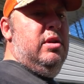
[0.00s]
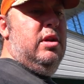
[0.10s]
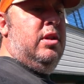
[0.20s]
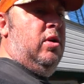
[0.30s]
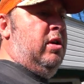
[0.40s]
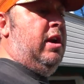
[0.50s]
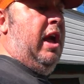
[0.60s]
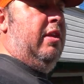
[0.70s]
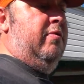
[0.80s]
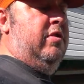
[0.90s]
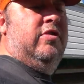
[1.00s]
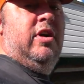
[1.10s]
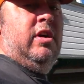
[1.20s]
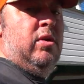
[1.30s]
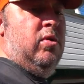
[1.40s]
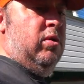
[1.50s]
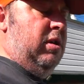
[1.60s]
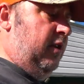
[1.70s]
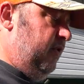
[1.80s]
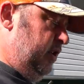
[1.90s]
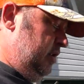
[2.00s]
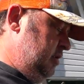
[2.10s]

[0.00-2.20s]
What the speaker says: it's not a case of just chucking a coilover in.